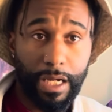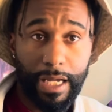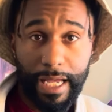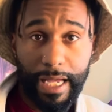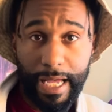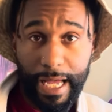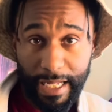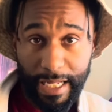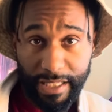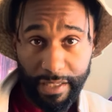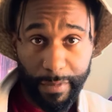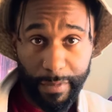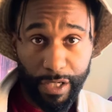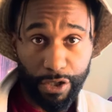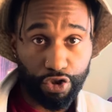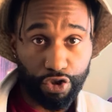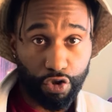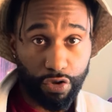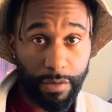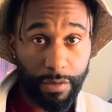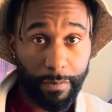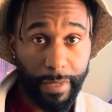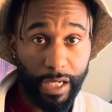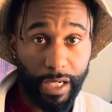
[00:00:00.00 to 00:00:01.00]
Had to make sure
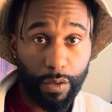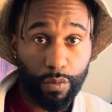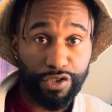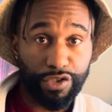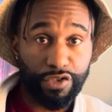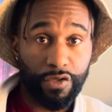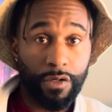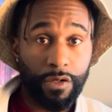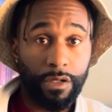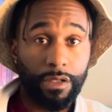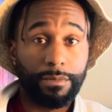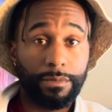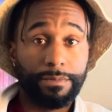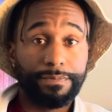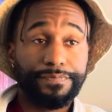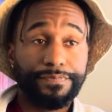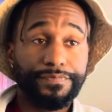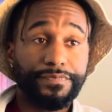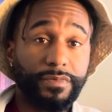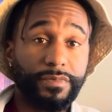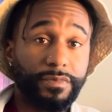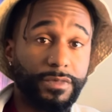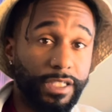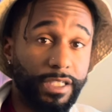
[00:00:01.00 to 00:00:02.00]
the mic was on.
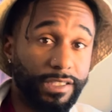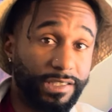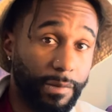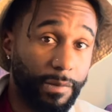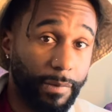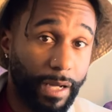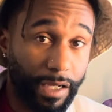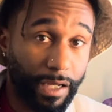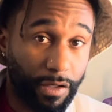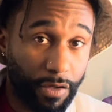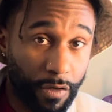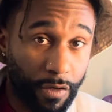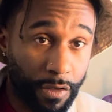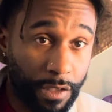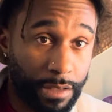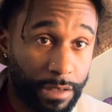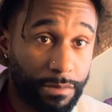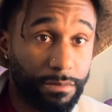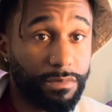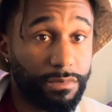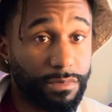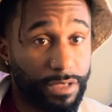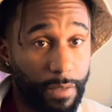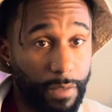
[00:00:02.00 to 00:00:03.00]
Is the mic
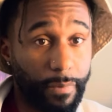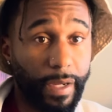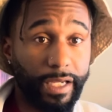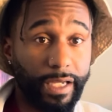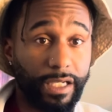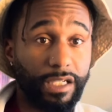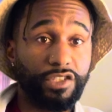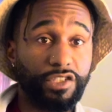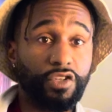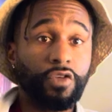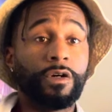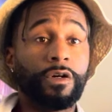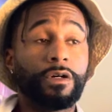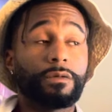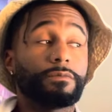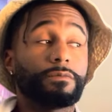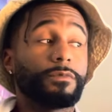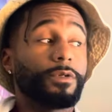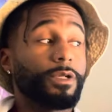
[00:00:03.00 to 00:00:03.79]
on? The mic is on.